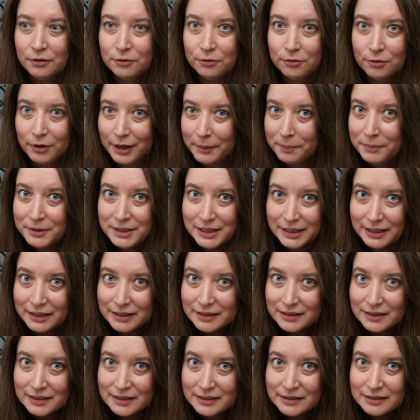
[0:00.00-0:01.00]
ripped
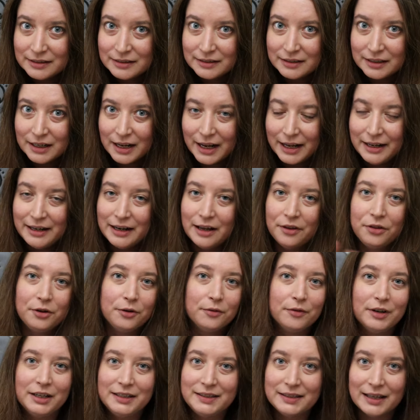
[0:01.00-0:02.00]
it, and now
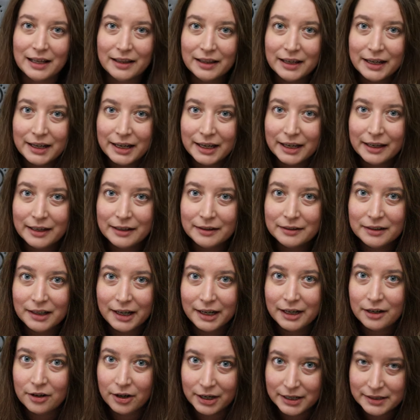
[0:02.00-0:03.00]
they're reselling it
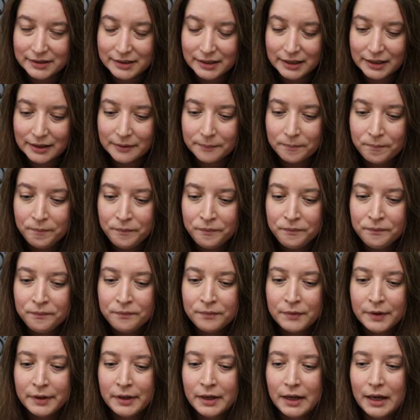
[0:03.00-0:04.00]
like crazy.
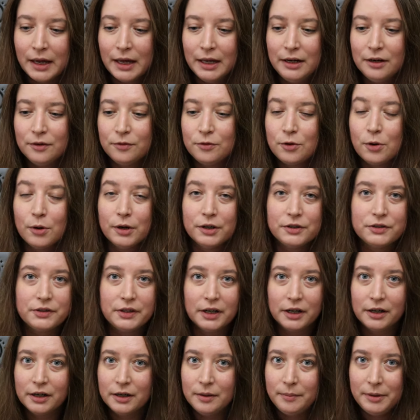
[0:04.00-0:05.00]
And of course,
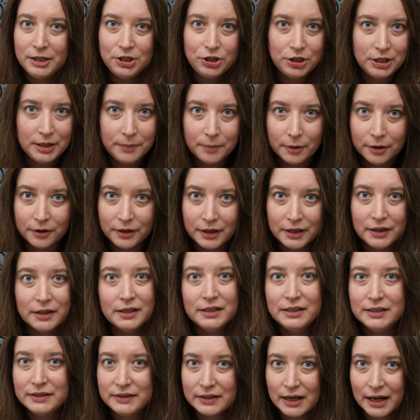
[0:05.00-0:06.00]
they're going to be cheaper than
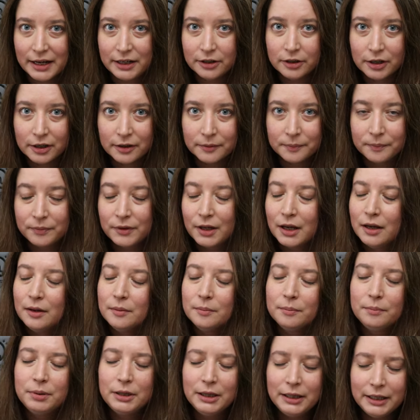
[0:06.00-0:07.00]
the designer.
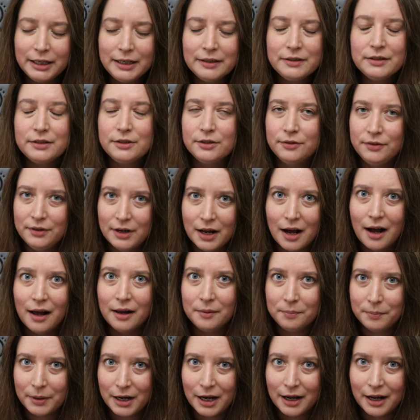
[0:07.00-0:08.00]
Please do
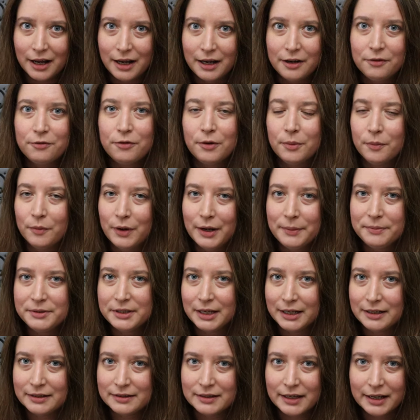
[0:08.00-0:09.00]
not buy from
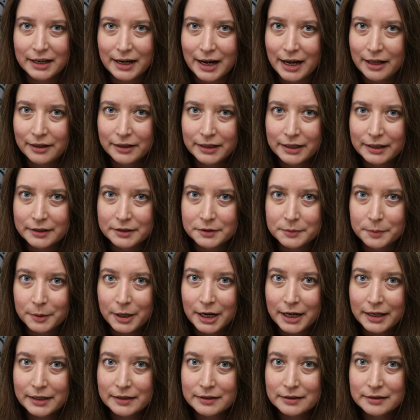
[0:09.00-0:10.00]
websites like
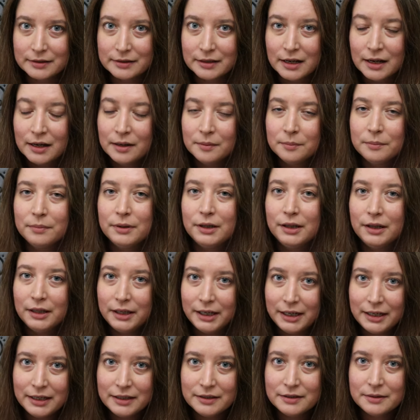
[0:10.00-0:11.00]
AliExpress.
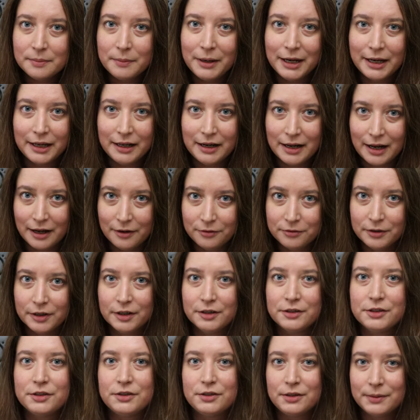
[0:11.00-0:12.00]
Please make an
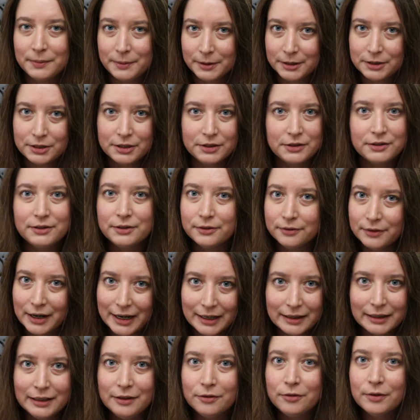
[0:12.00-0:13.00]
effort to purchase
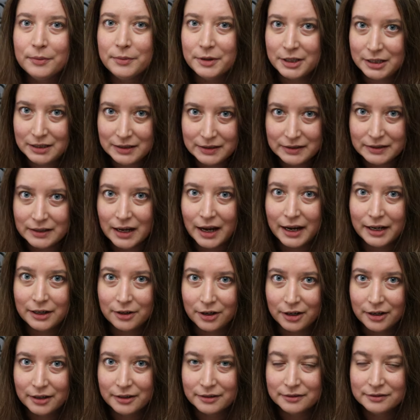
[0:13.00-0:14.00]
directly from the
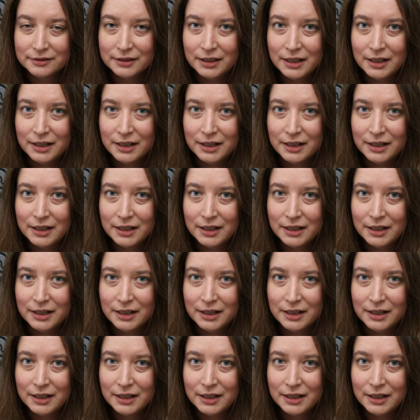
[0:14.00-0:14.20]
designer.